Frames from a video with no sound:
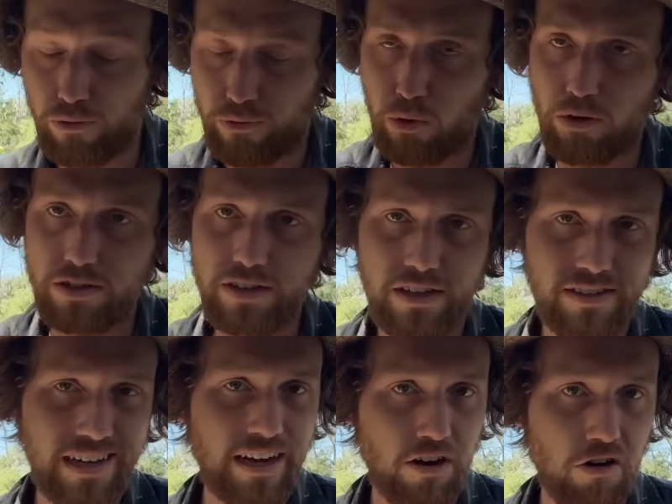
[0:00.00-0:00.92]
of course, you can
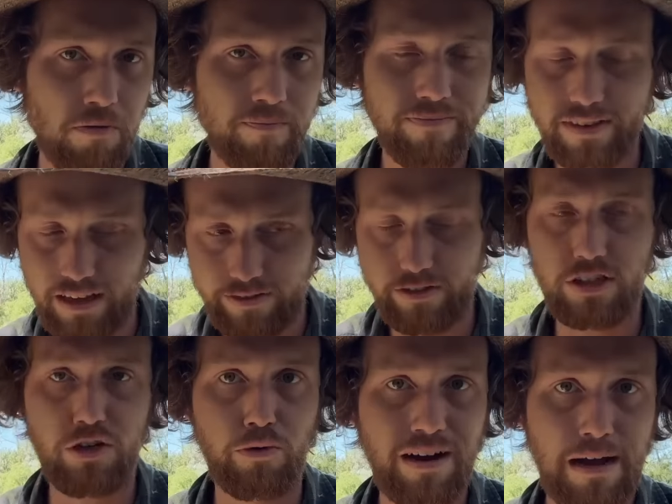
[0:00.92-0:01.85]
take it home, give it
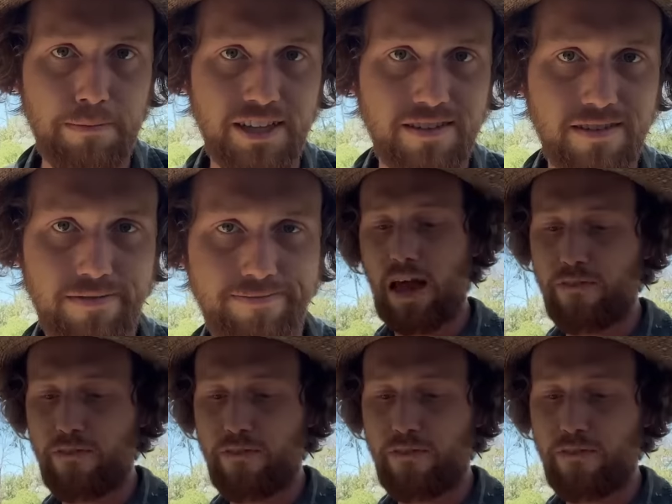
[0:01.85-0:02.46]
to your rabbits.